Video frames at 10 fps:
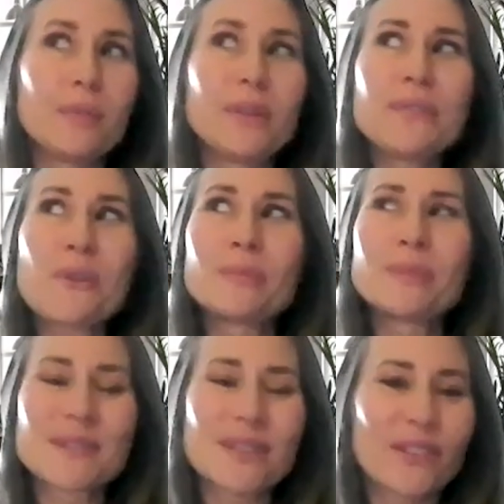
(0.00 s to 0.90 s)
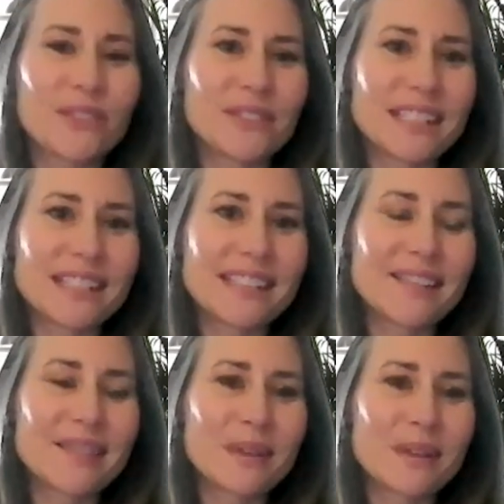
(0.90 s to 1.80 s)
I believe, almost all 50 states.